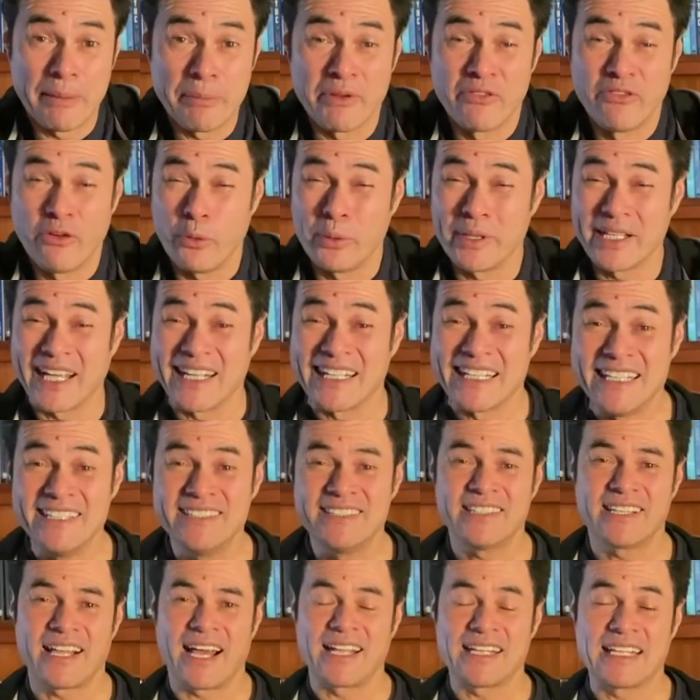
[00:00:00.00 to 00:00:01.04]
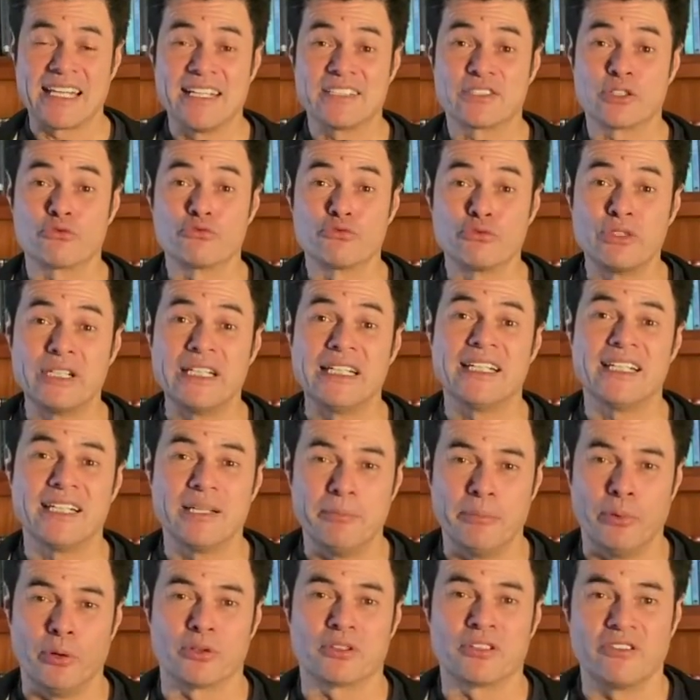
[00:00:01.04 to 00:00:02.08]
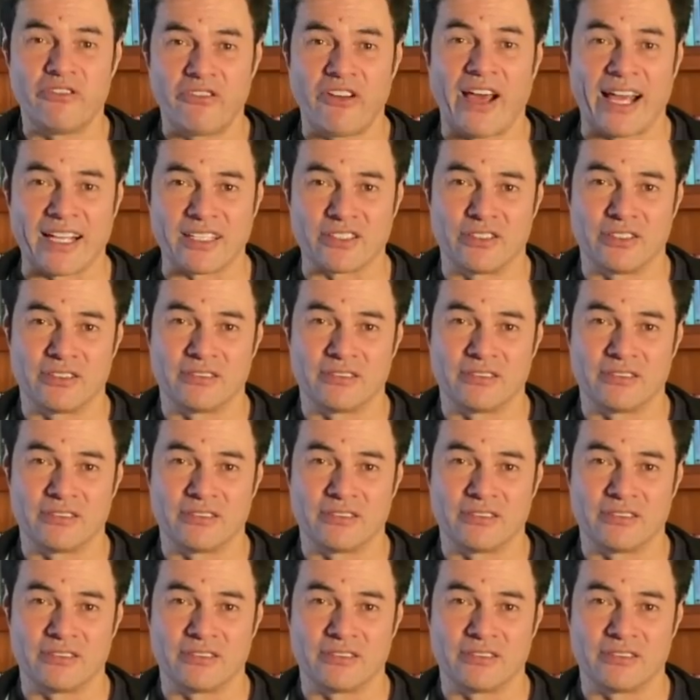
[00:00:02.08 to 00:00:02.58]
before we get into that, here's a really important fact.